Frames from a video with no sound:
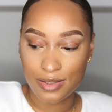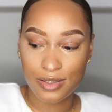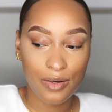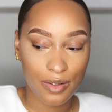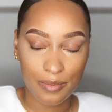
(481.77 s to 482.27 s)

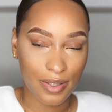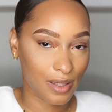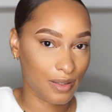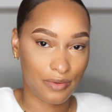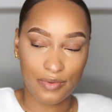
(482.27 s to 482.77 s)
so
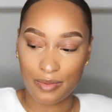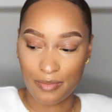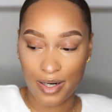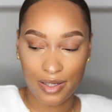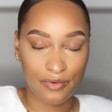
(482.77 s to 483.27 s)
competitive in a
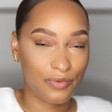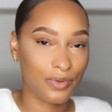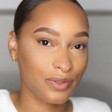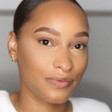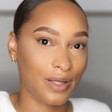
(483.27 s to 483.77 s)
market
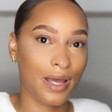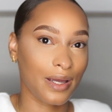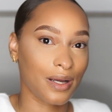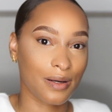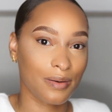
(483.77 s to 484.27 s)
full of
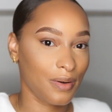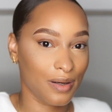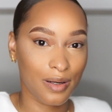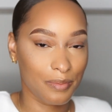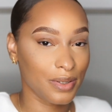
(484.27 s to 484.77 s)
like
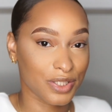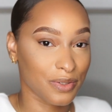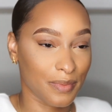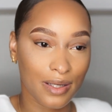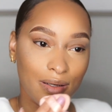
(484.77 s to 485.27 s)
a
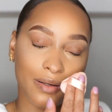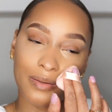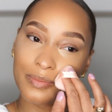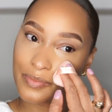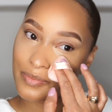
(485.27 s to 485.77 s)
bunch of
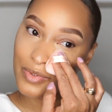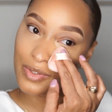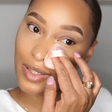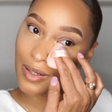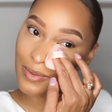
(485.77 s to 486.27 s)
makeup,
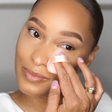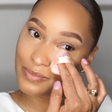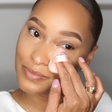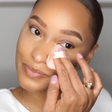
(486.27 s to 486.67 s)
you know?